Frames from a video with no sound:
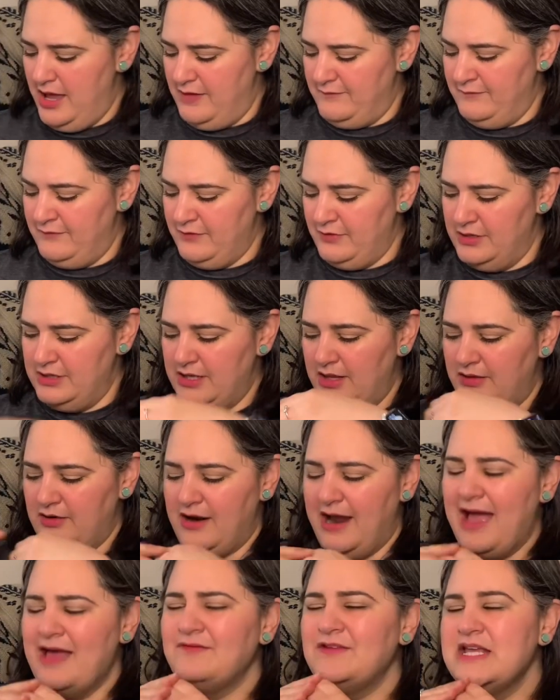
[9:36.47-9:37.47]
for another
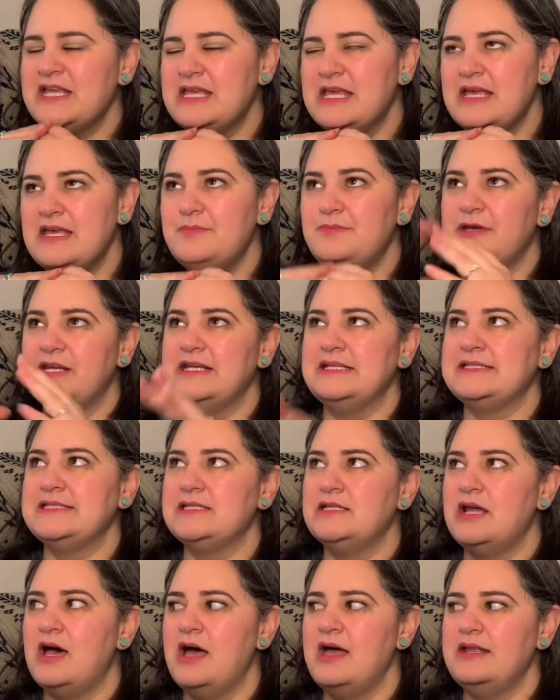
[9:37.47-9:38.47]
advent kit, but it's
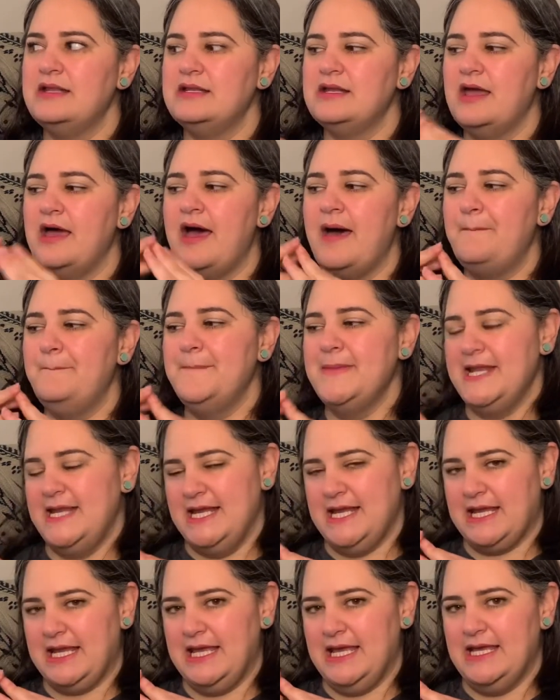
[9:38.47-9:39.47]
not a
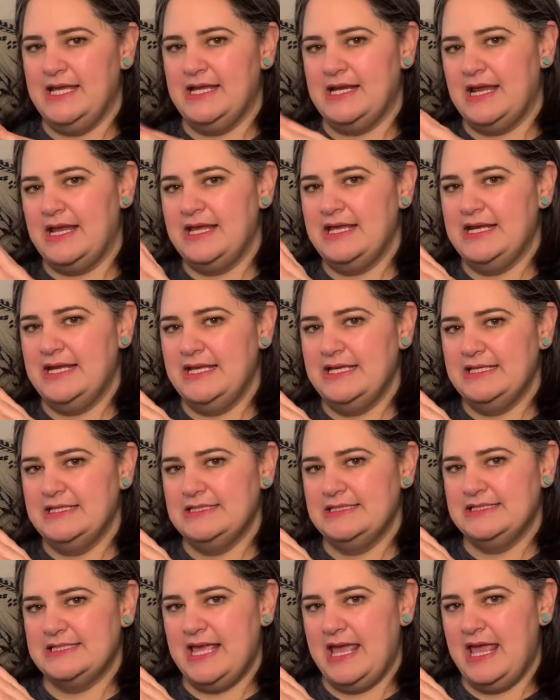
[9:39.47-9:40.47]
mini kit. It
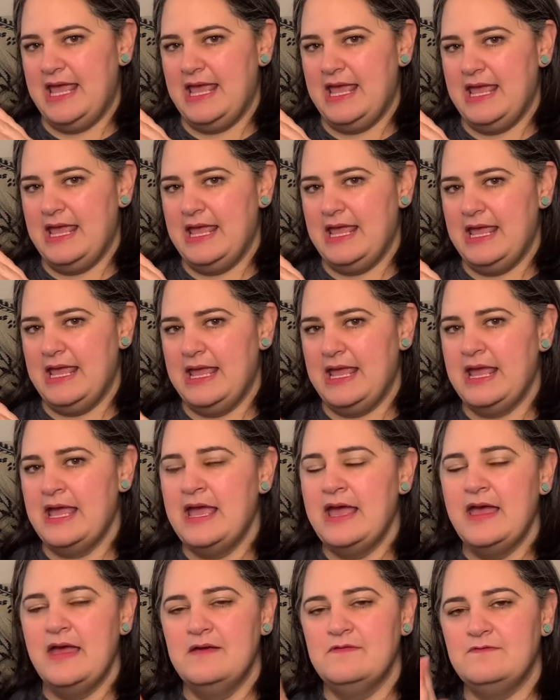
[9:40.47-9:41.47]
is a
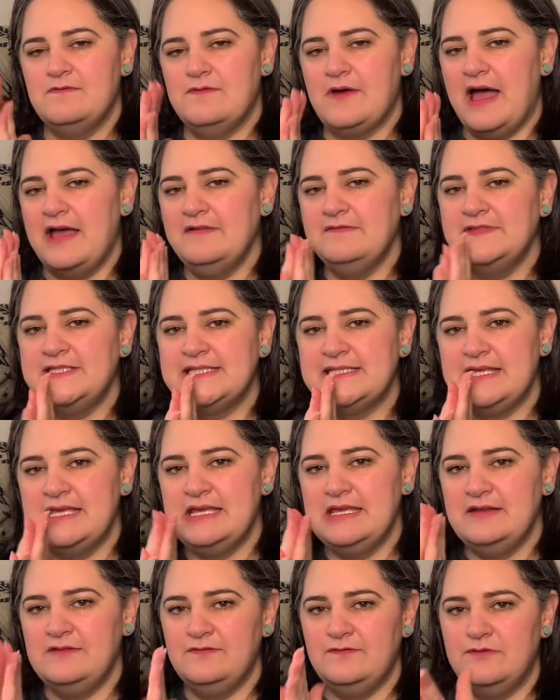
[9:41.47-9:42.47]
5
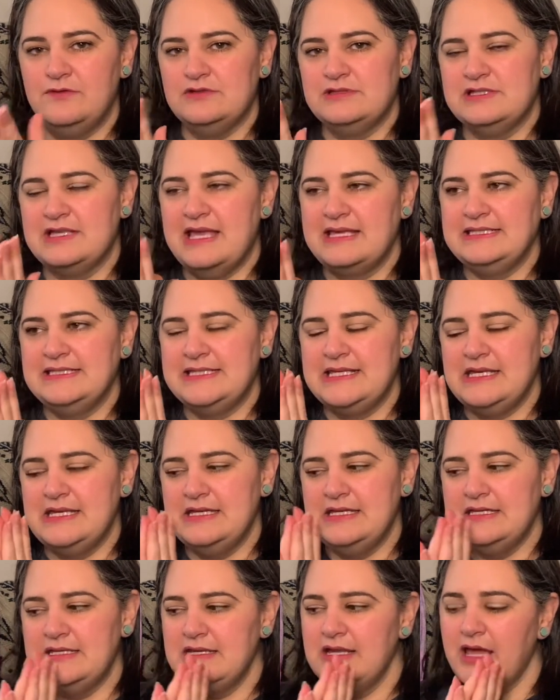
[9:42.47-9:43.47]
skein, full-size
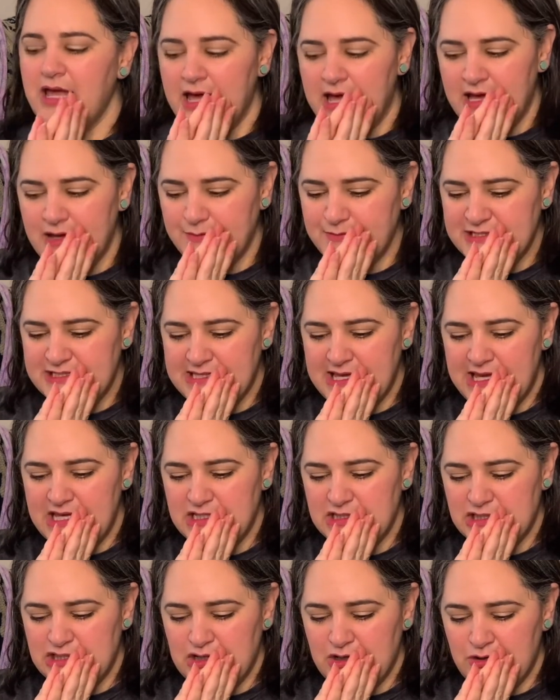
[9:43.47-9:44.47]
skein
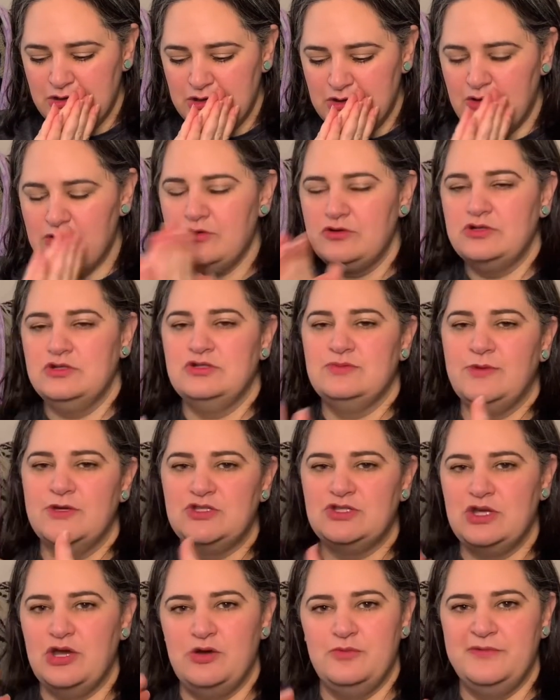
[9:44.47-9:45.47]
set, so you're supposed
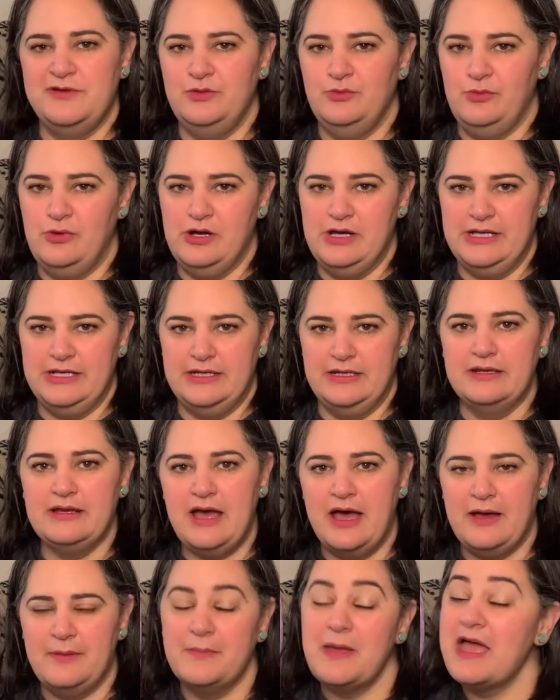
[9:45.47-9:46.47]
to open one
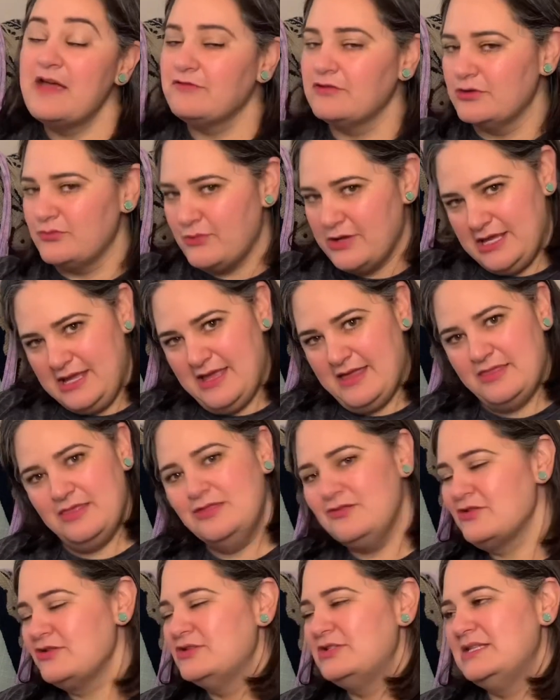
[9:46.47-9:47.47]
every weekend
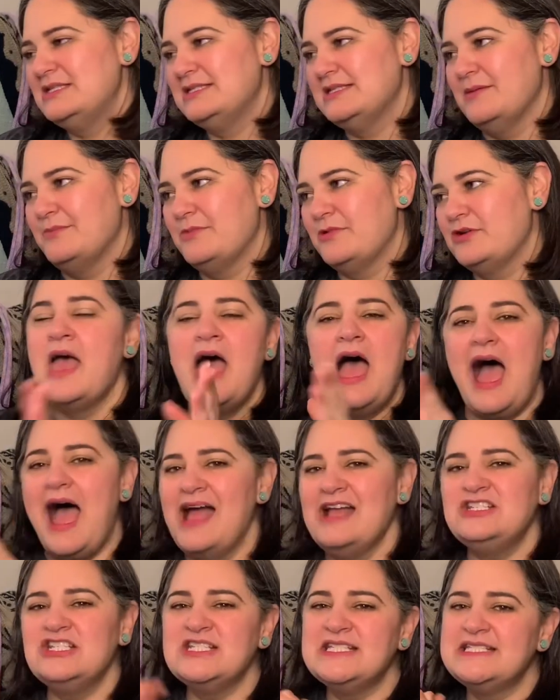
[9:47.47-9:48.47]
through December. I
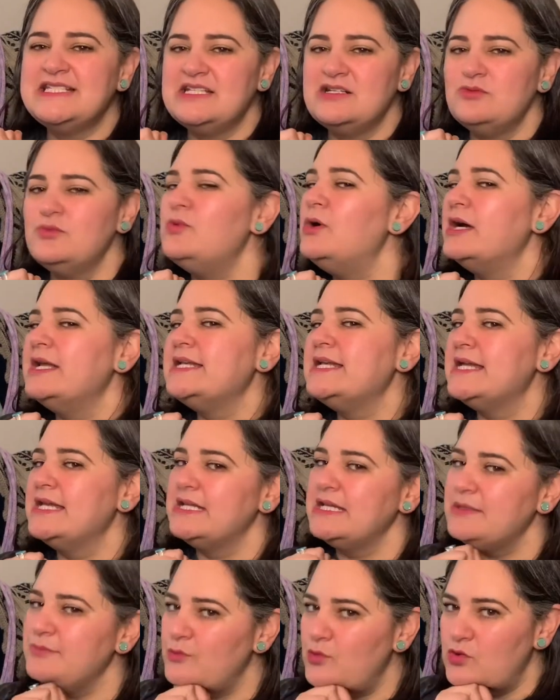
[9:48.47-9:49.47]
just didn't want
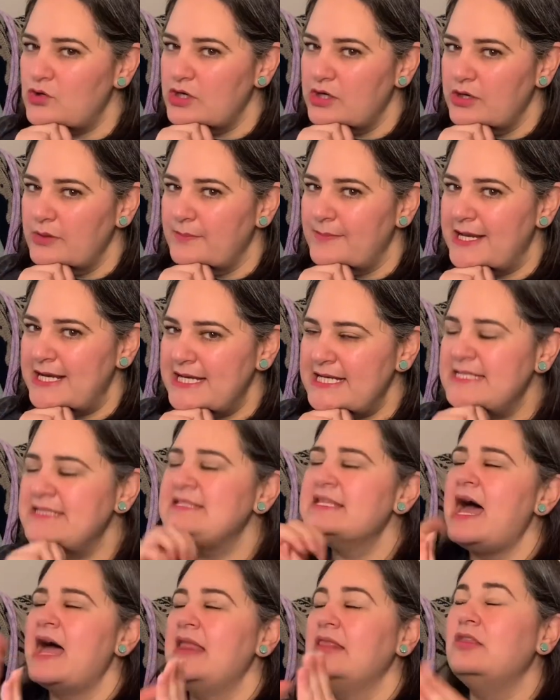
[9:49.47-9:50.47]
any more minis.
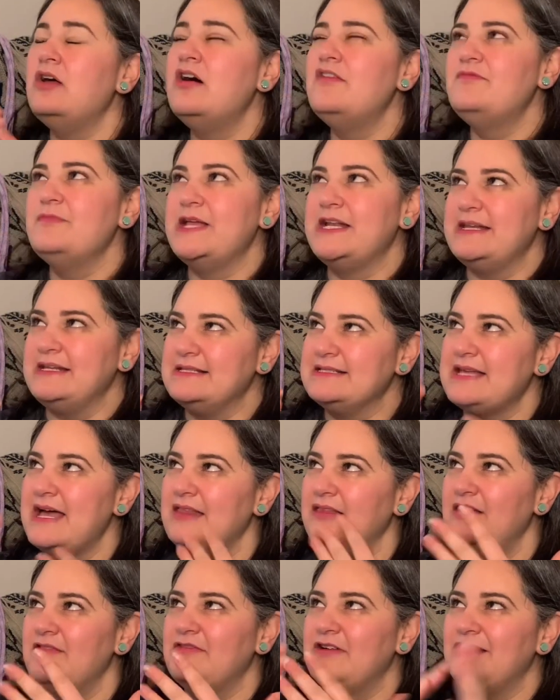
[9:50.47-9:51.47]
I love minis. I
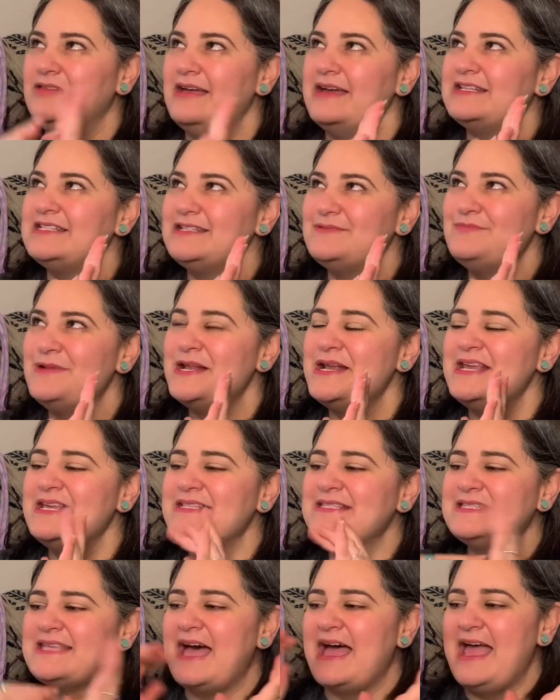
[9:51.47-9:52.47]
love collecting
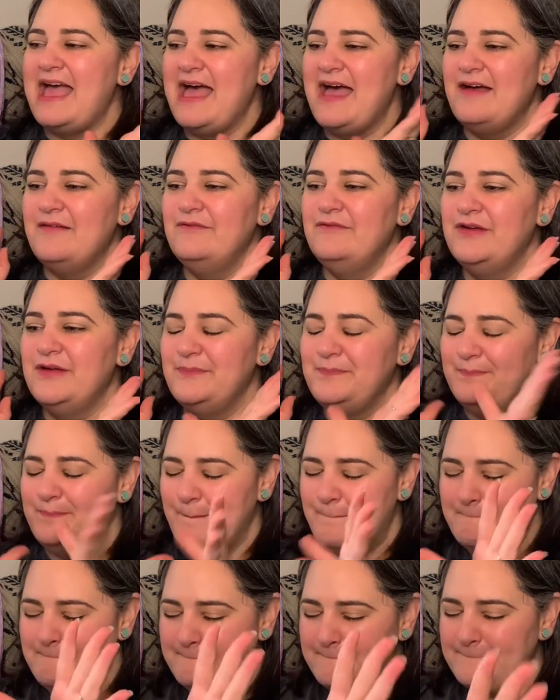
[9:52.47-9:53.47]
minis. I have
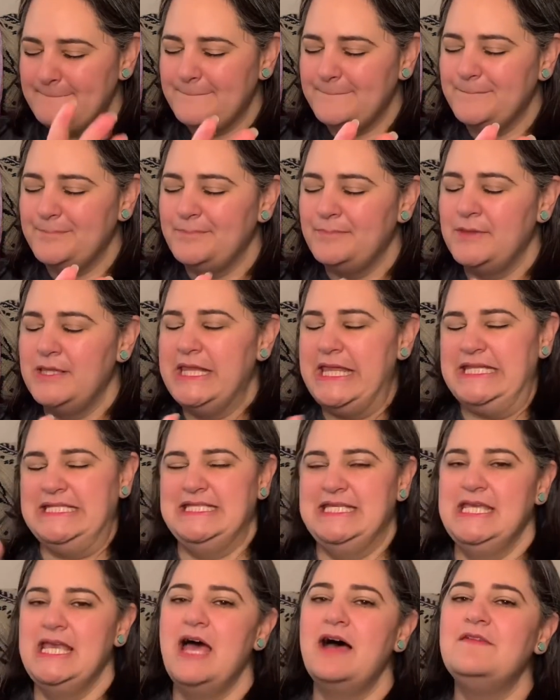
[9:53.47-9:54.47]

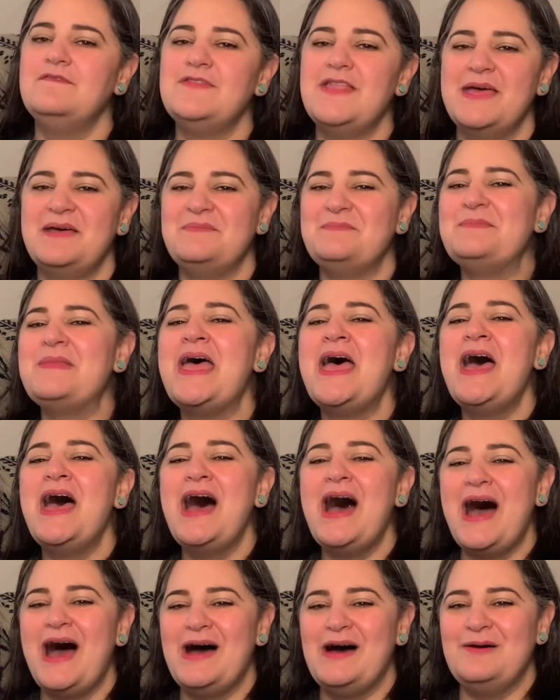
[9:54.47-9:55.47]
plenty of them,
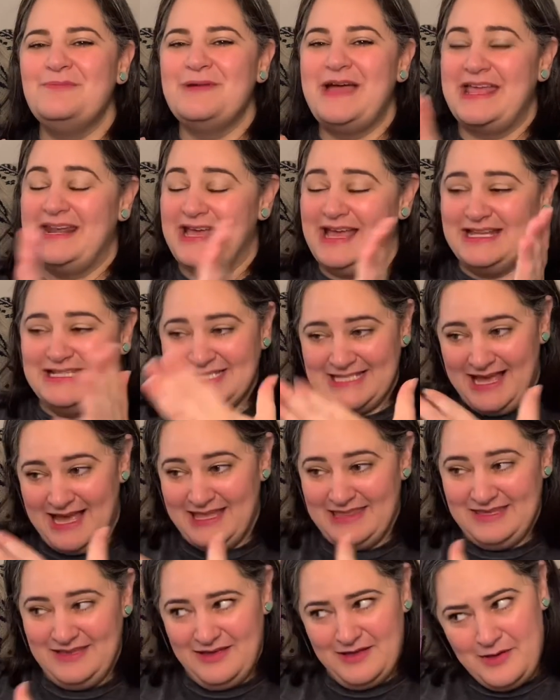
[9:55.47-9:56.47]
and I dye
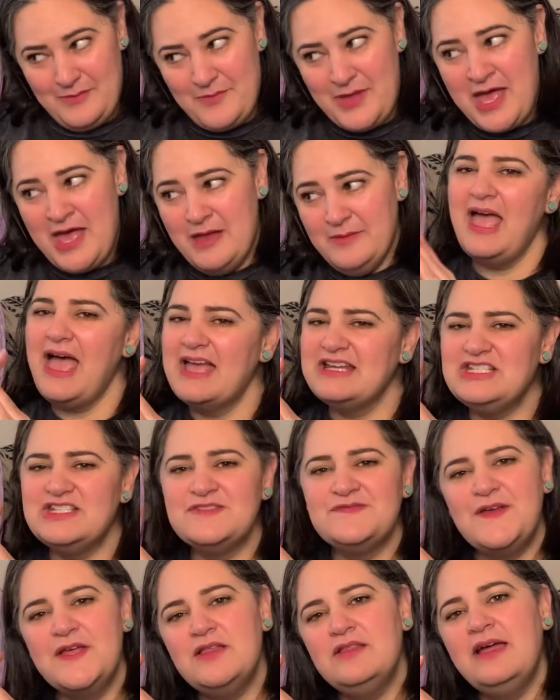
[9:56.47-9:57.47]
them. I just
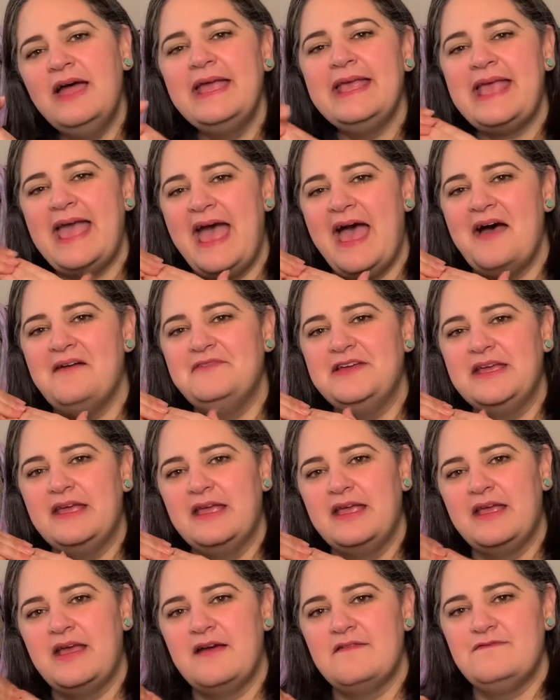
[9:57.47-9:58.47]
felt like
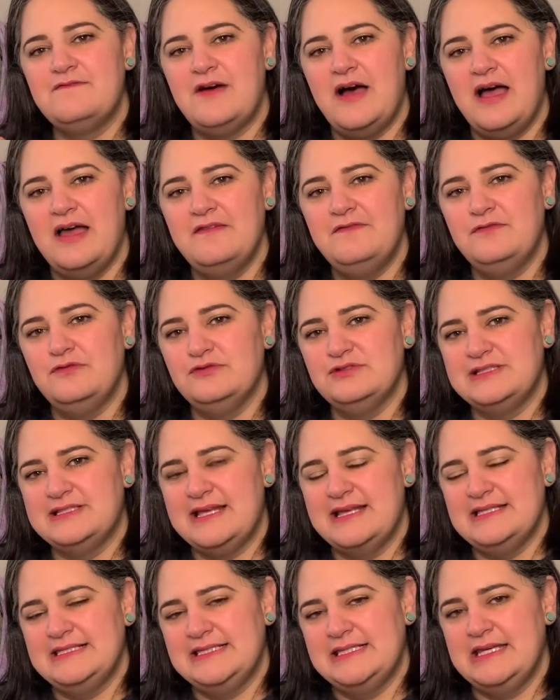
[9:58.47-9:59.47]
having 5
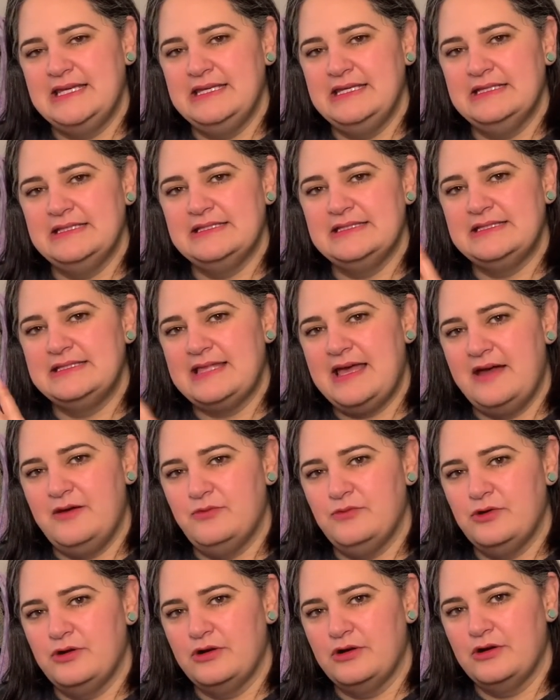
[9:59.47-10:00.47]
full-size skeins that
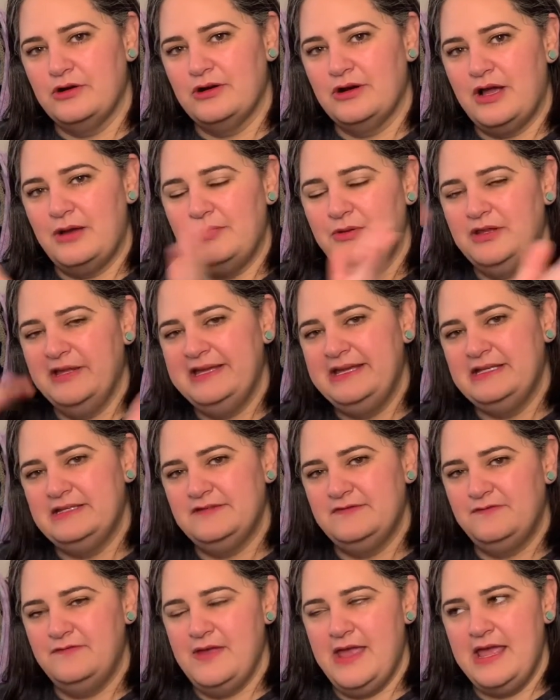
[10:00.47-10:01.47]
were a planned
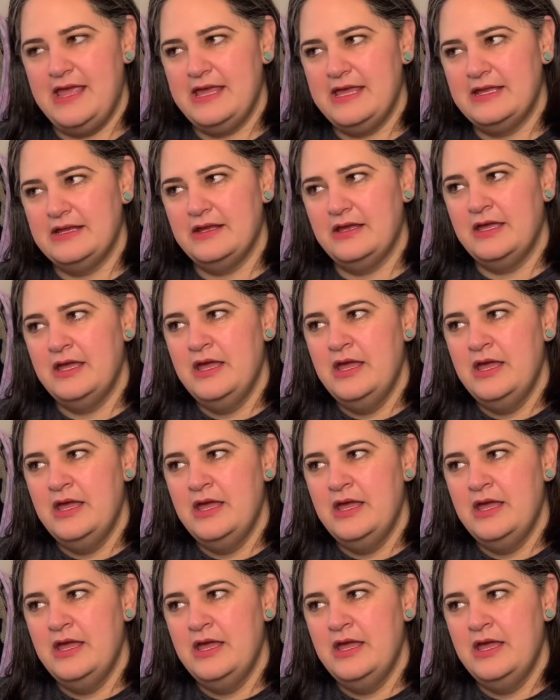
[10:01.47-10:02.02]
fade